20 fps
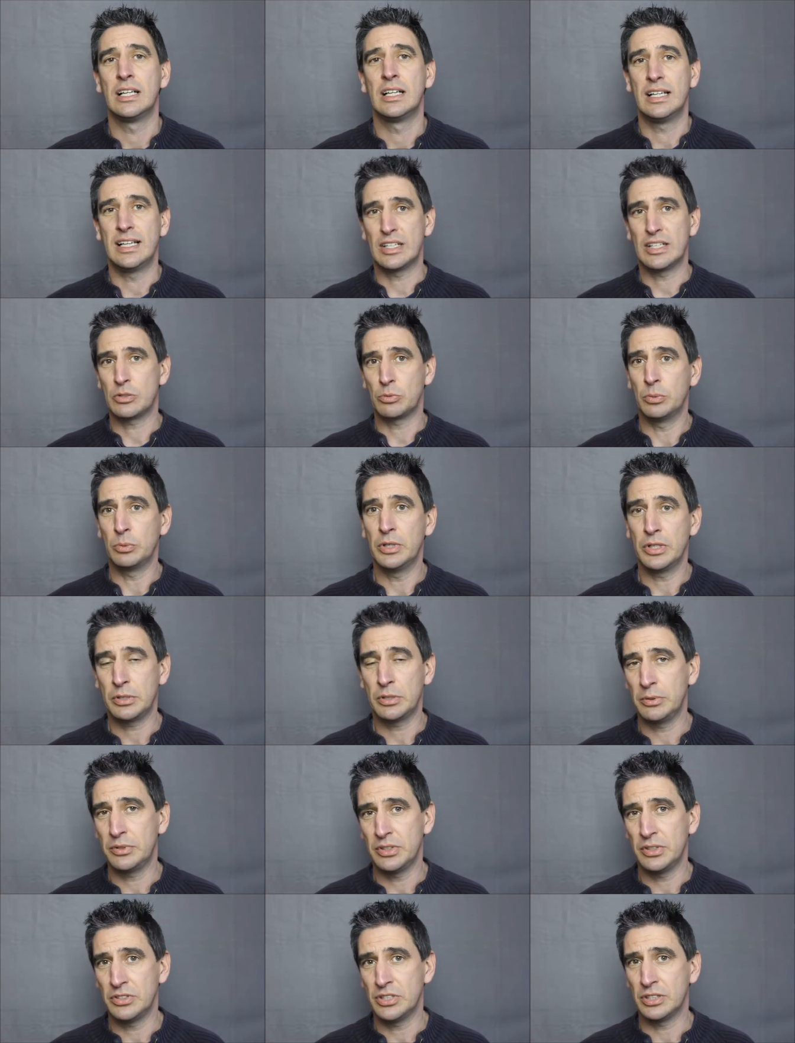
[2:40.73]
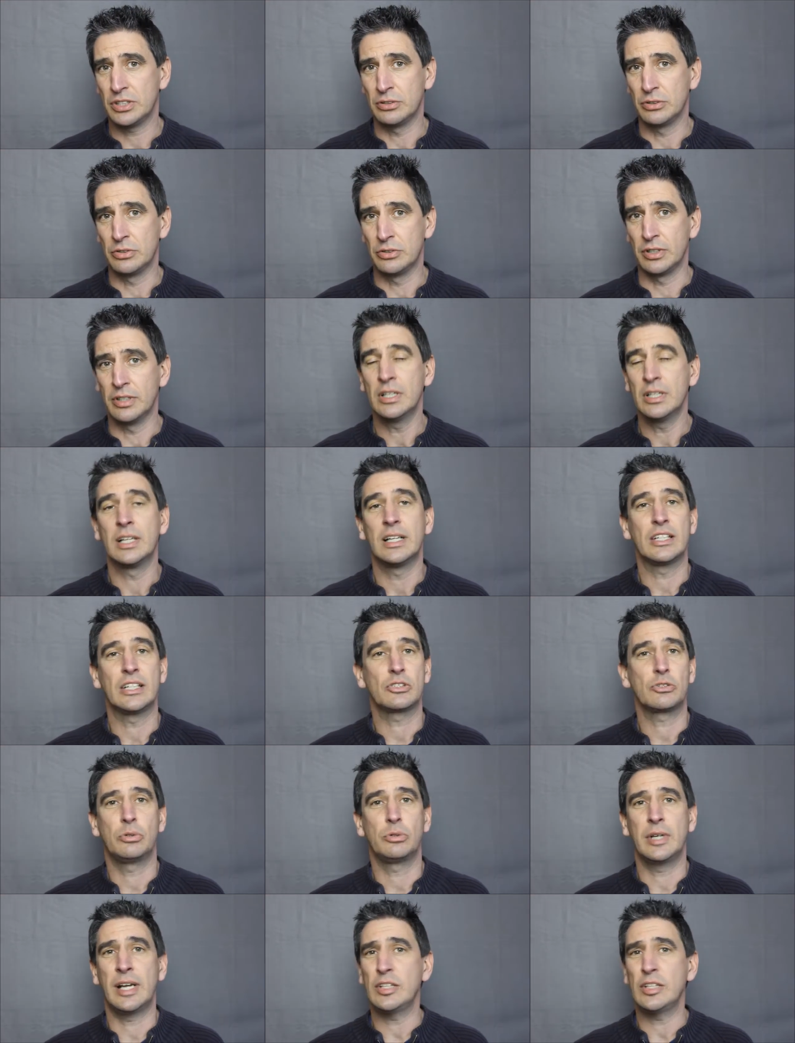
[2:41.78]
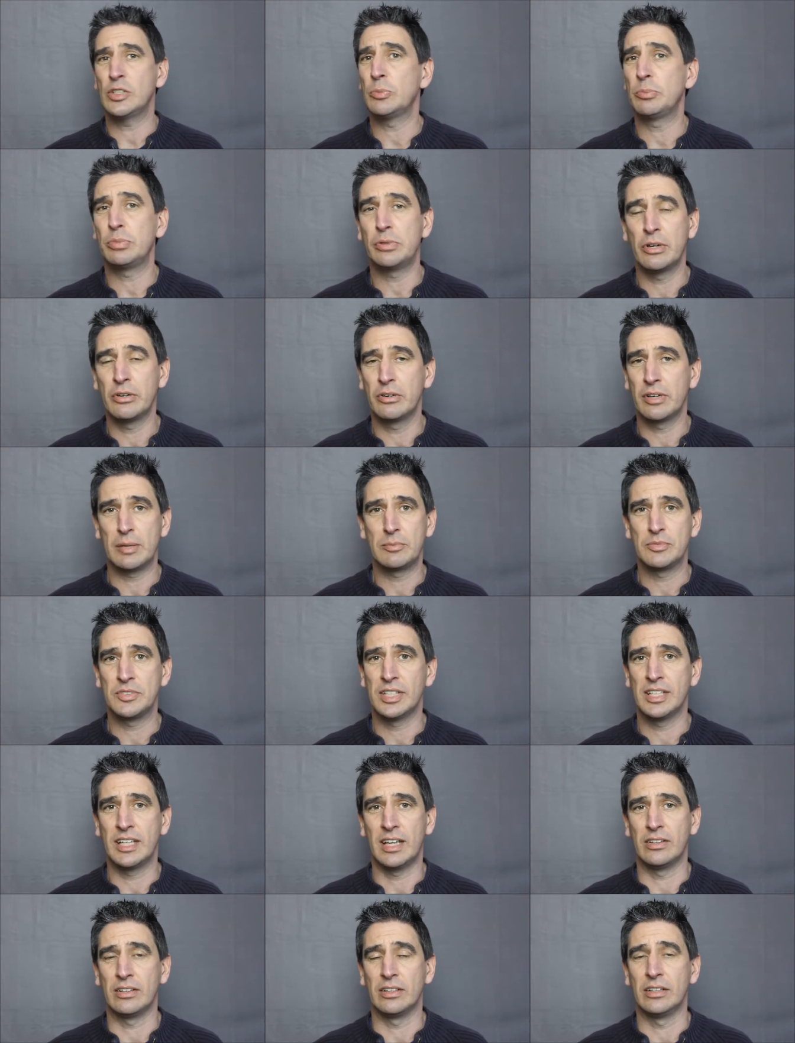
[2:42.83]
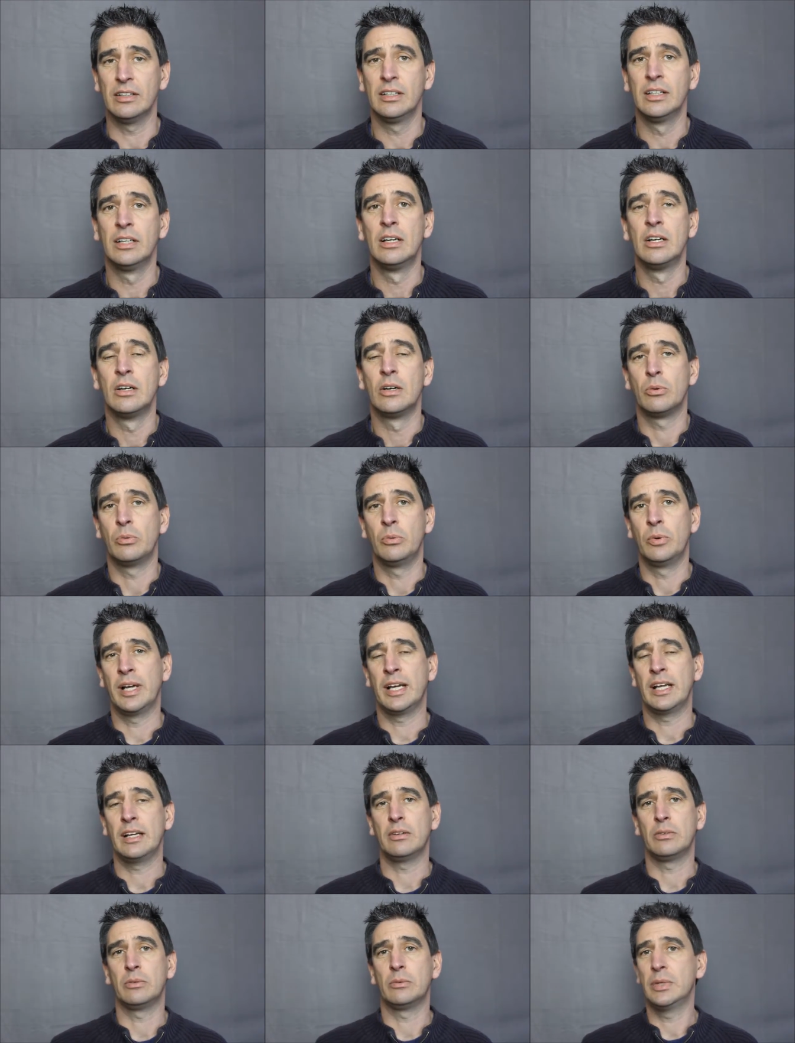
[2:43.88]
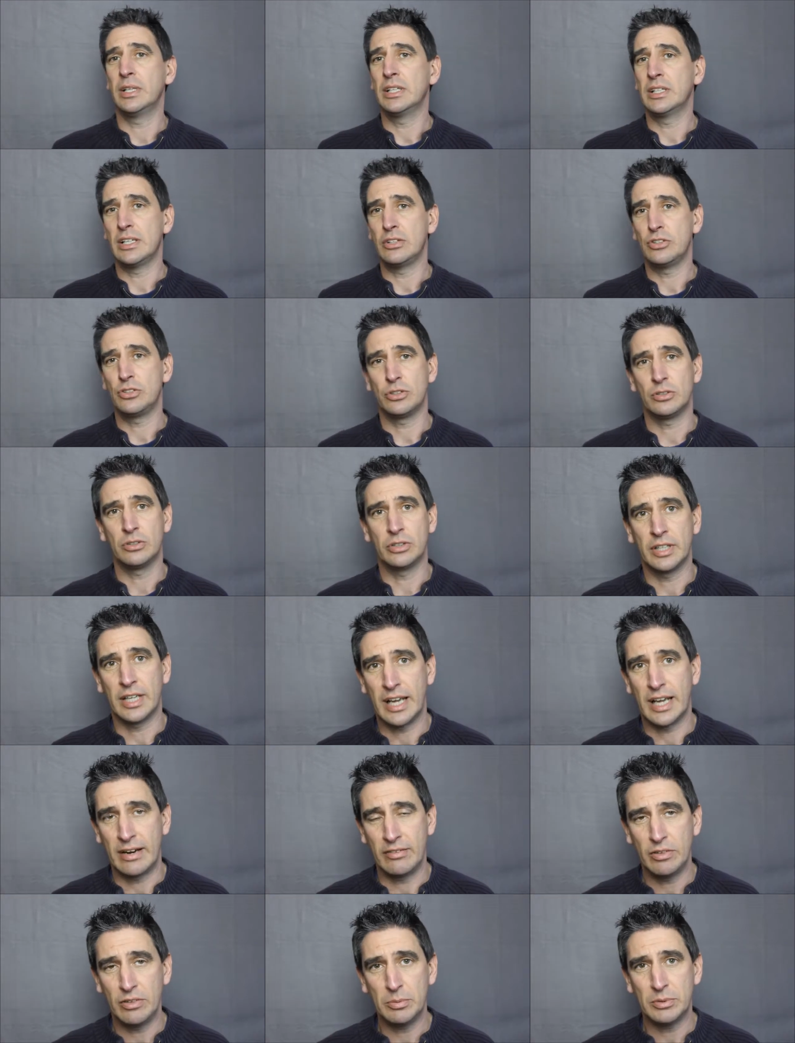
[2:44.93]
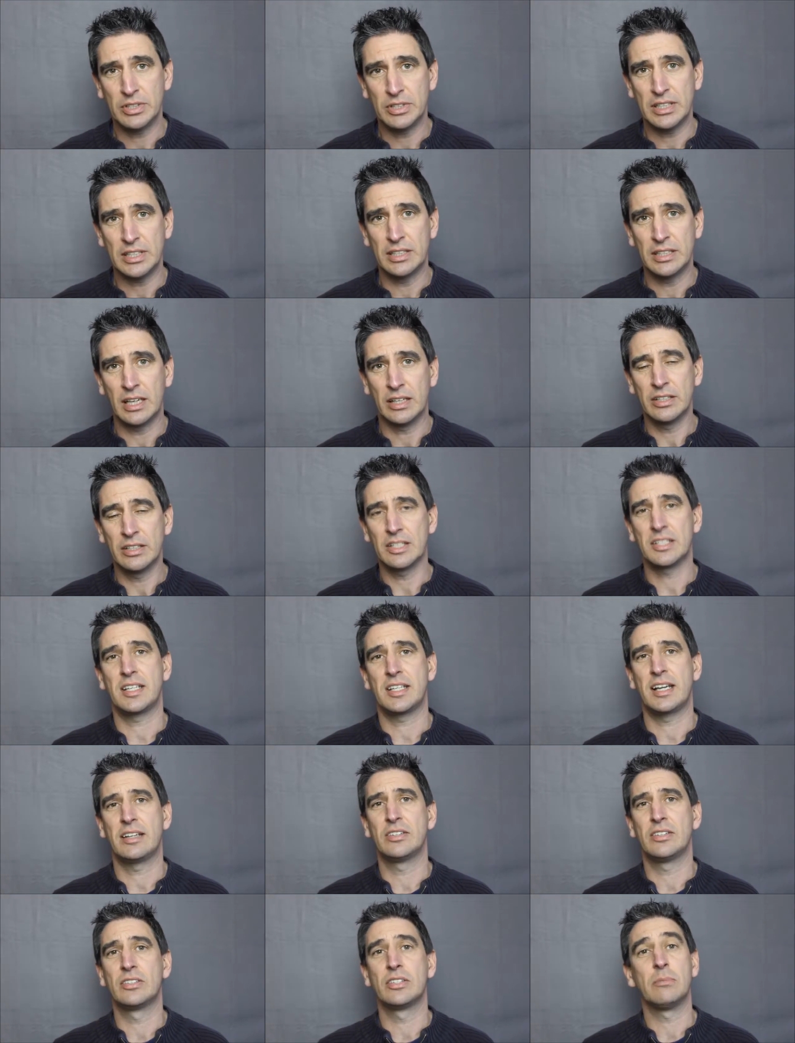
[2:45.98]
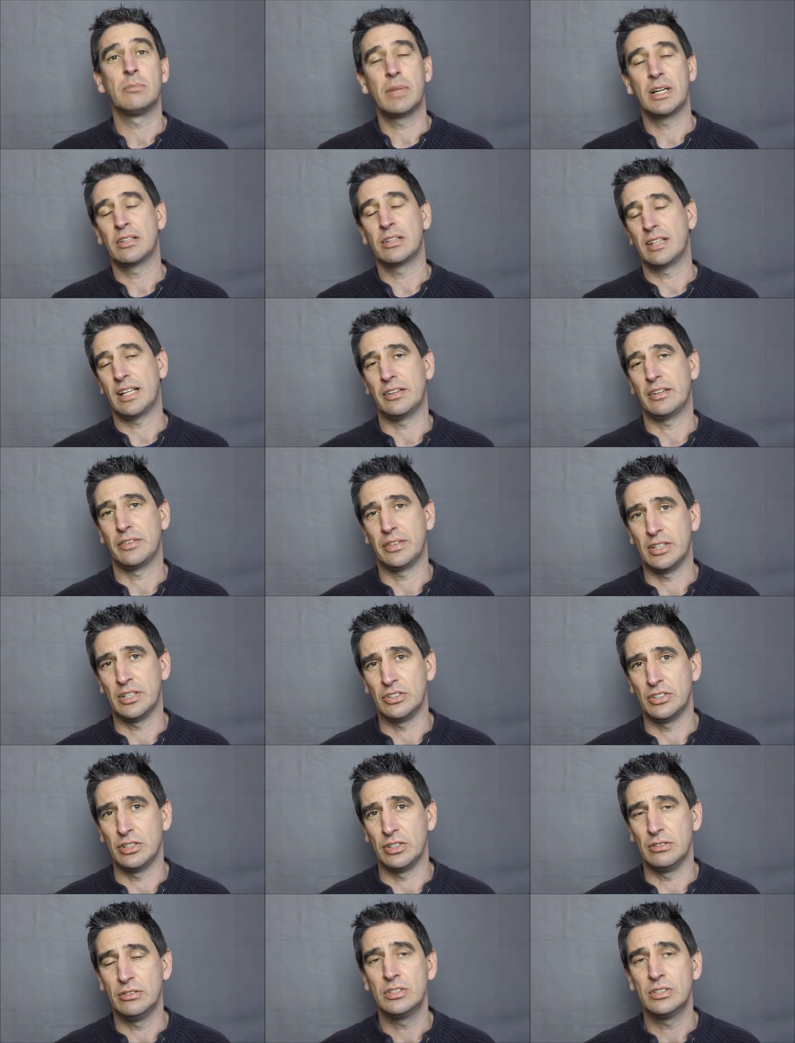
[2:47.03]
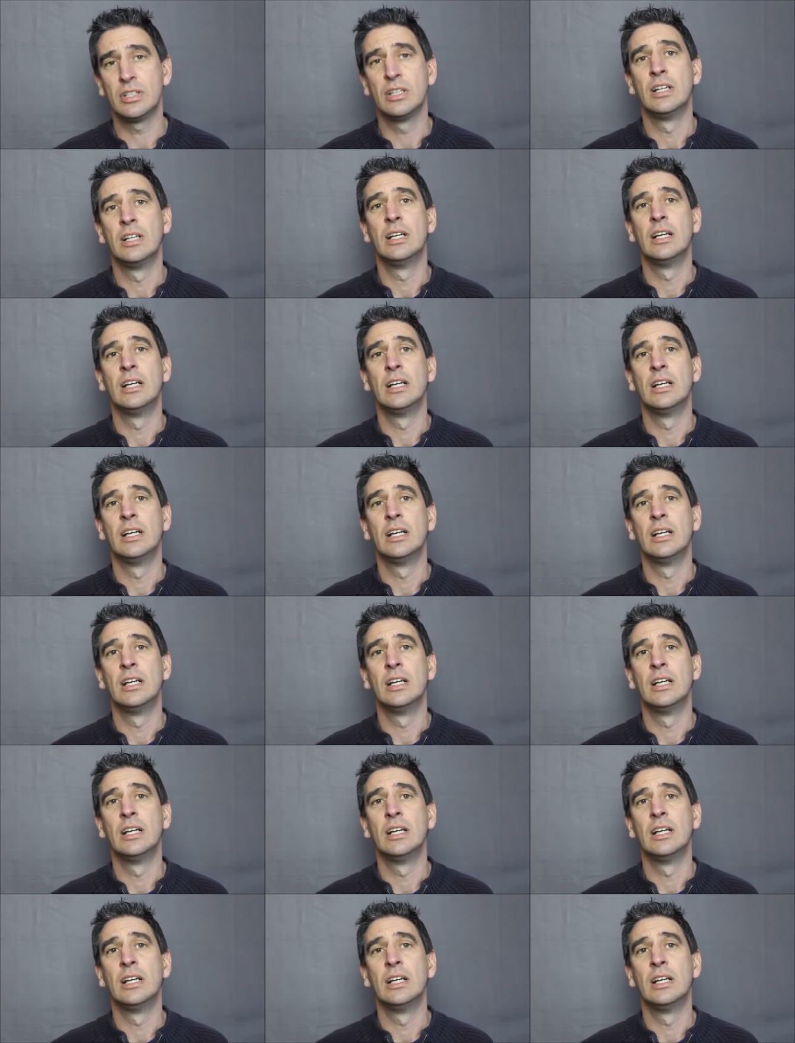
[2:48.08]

let's work with the children, let's create a program together where we can ensure that everybody understands mental health issues,